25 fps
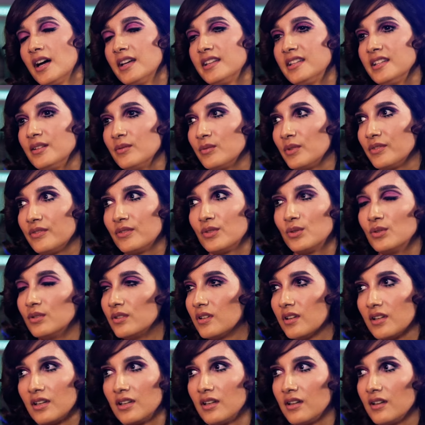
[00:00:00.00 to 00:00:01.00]
I think we've all
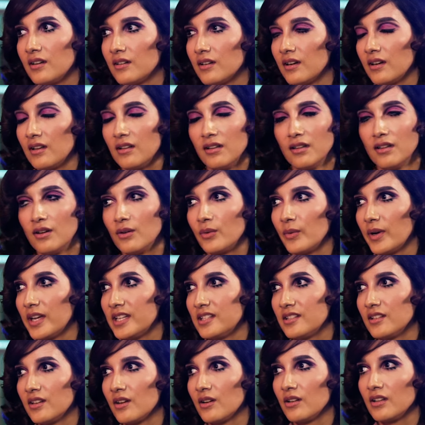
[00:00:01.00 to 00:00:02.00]
got a long way
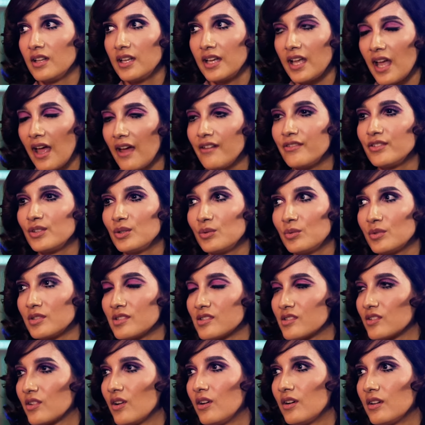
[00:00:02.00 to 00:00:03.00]
to go. Like mm-hmm.
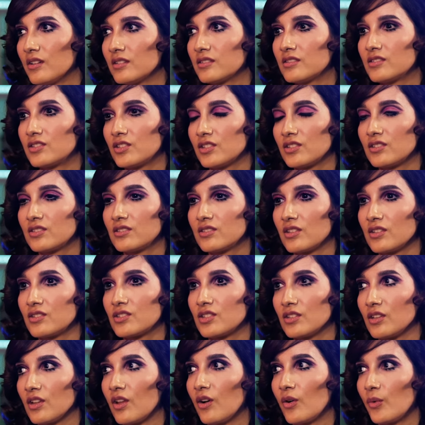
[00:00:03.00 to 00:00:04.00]
everyone's got just
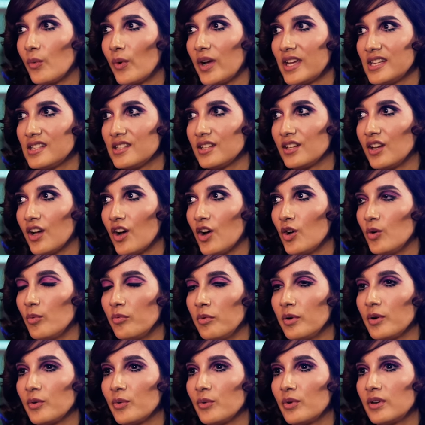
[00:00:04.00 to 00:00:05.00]
such a long way to go,
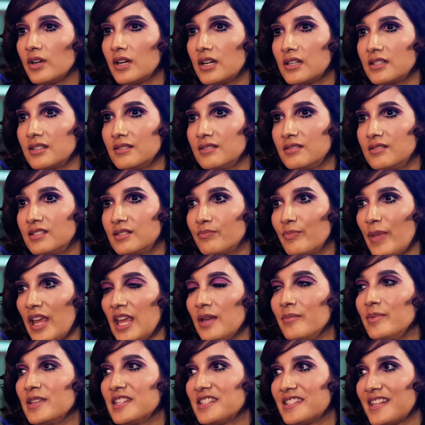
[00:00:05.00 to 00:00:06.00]
but
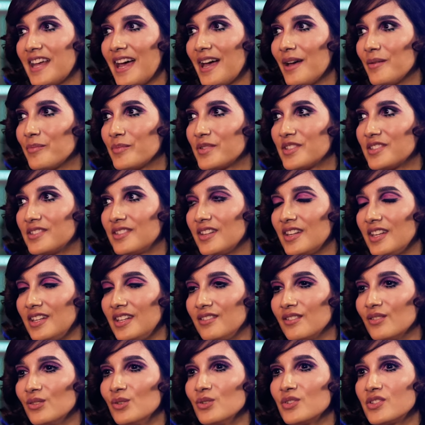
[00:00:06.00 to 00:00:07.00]
baby steps.
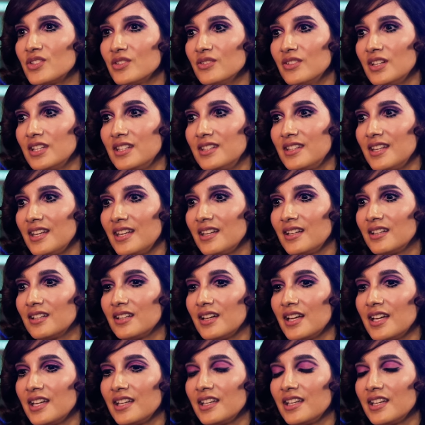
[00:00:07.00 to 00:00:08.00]
And also I think
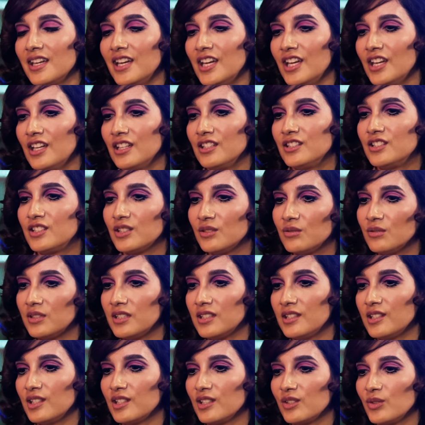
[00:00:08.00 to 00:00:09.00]
like do
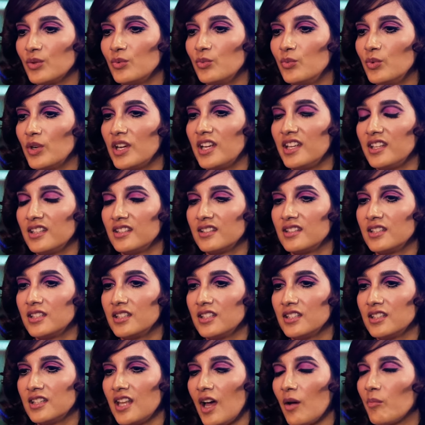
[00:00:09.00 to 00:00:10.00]
it with
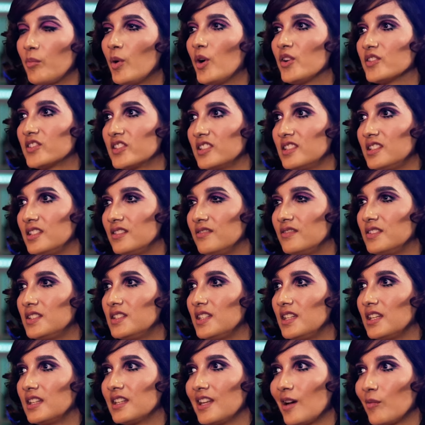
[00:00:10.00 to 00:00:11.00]
that
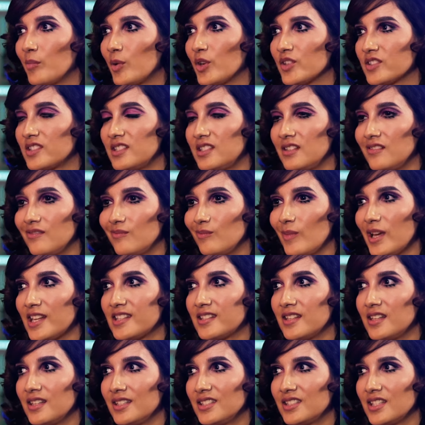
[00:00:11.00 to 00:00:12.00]
positivity and that yeah. positive
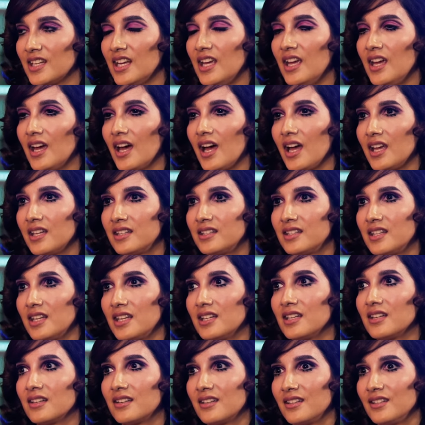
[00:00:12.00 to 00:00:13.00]
message. I
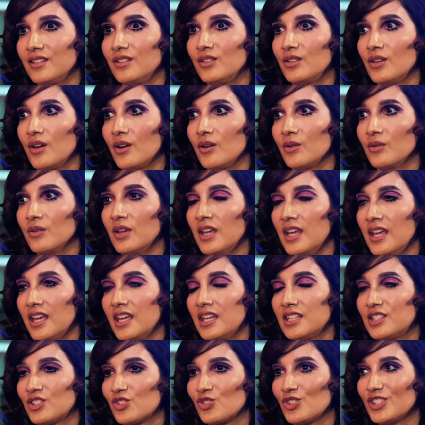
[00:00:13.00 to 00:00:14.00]
think, you know,
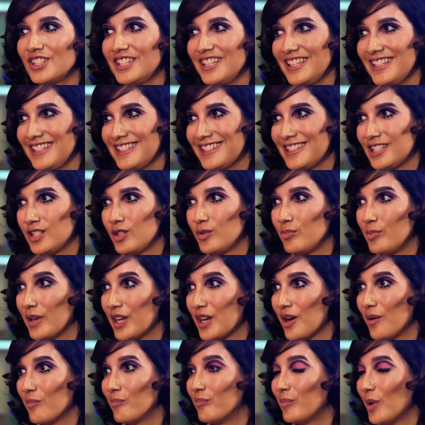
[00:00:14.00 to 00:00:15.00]
it's really easy to
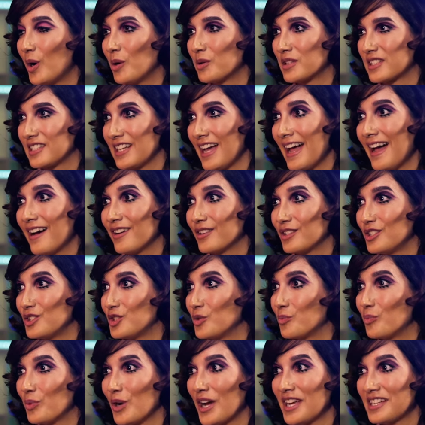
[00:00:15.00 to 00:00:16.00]
become bogged down and
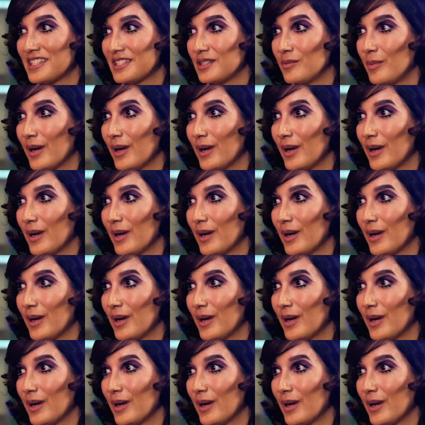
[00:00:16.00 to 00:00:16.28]
depressed